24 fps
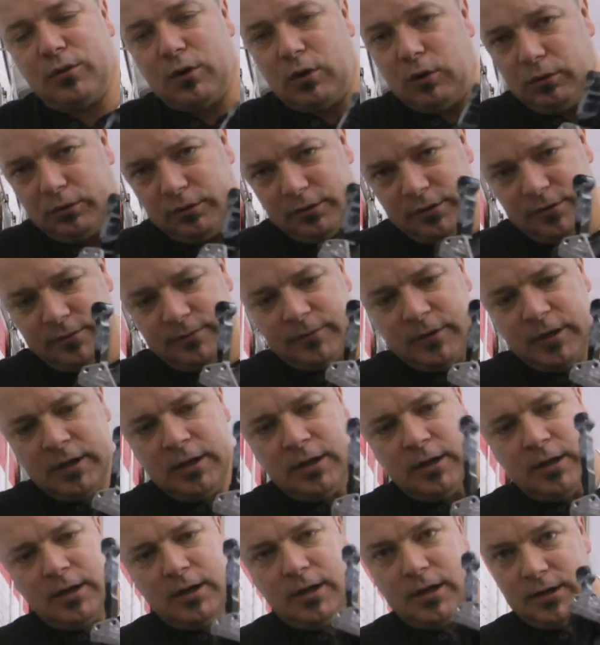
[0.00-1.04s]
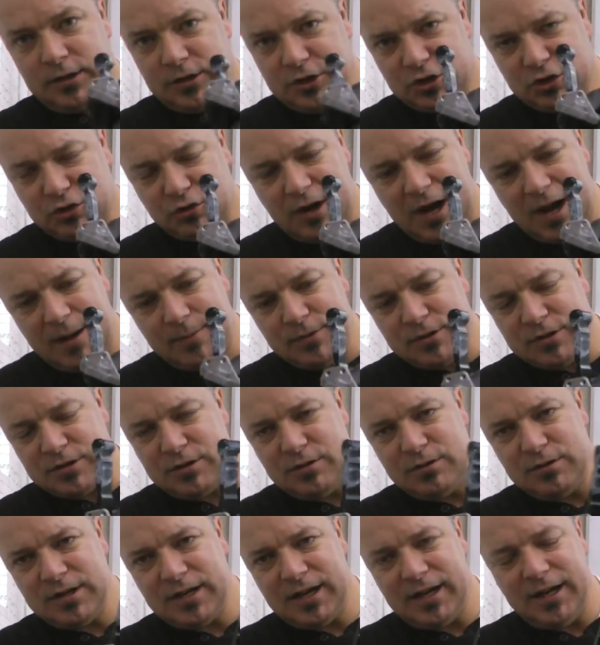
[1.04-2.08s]
roller and the strap is
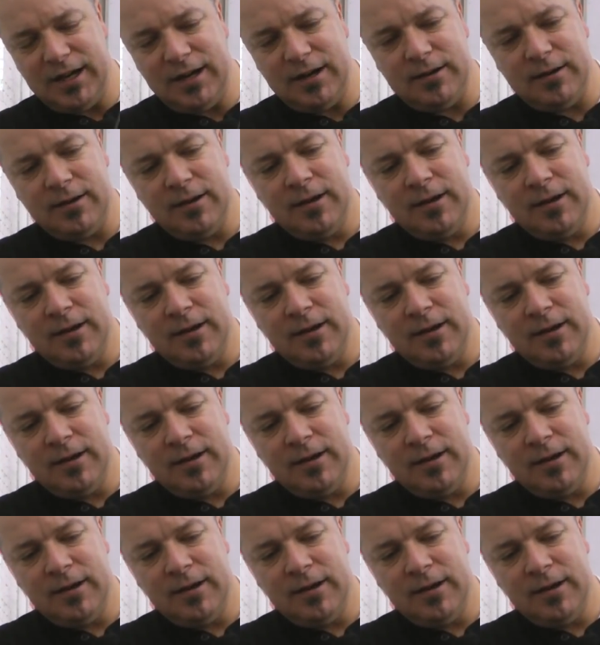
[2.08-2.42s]
too tight,